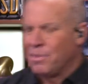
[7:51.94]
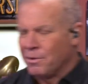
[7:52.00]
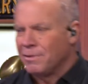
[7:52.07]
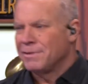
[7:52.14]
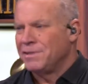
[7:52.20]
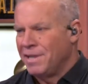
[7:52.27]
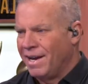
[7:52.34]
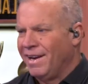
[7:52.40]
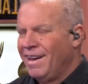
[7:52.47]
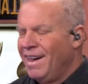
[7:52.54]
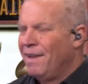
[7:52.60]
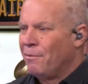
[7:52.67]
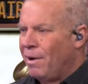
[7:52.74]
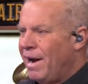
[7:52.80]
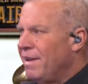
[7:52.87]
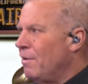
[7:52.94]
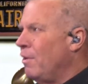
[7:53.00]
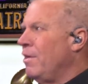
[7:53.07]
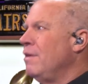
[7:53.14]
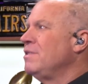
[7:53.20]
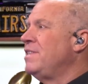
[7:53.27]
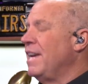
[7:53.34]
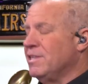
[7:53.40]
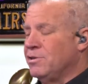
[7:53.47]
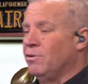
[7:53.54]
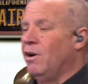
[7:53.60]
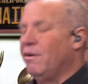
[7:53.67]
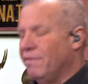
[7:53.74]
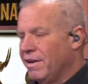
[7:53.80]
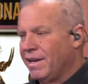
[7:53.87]
Thursday, right? Well, those days
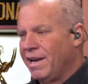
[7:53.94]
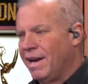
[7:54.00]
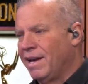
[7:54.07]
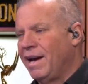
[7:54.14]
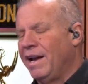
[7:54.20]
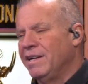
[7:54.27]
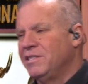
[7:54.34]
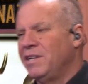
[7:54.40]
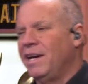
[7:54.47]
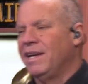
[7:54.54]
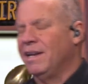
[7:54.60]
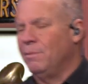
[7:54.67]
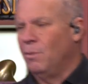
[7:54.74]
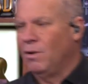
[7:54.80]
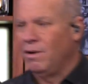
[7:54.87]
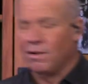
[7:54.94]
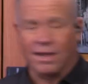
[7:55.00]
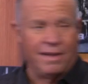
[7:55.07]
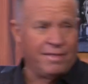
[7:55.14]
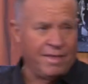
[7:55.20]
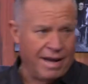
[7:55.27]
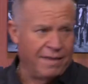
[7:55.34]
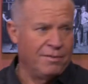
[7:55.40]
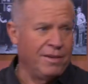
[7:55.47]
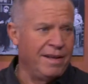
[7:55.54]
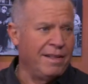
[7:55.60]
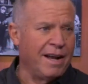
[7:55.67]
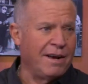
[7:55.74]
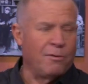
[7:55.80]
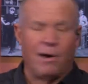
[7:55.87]
are over. You can't cut a check anymore. Thankfully,
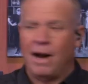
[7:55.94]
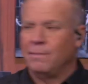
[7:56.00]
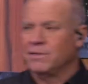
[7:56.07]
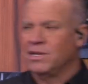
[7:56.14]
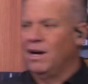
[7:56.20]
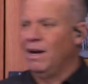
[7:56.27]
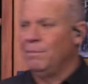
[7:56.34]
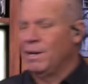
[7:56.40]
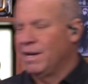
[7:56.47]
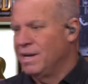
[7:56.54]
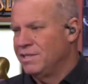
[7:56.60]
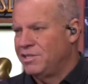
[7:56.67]
that crime's gone because